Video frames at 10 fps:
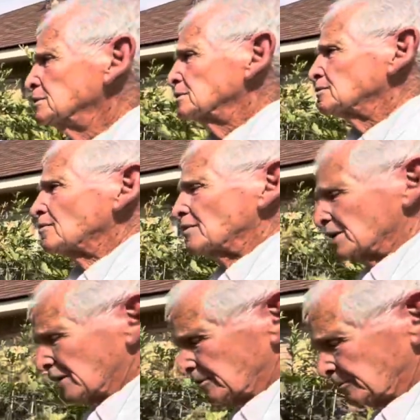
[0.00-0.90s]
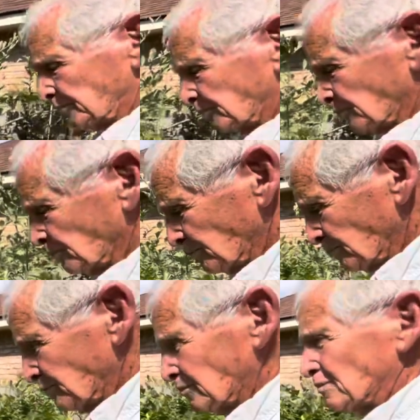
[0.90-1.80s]
All right. Well, thank you for
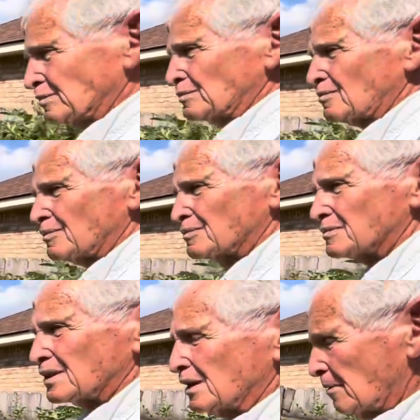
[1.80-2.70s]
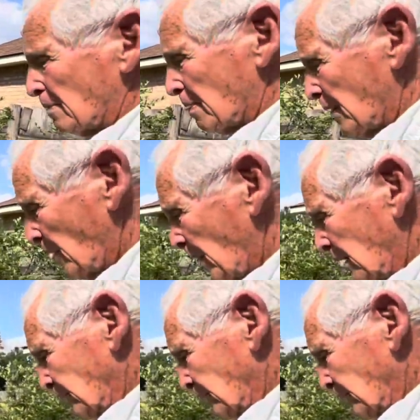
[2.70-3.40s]
sharing June tips with us. The weather's getting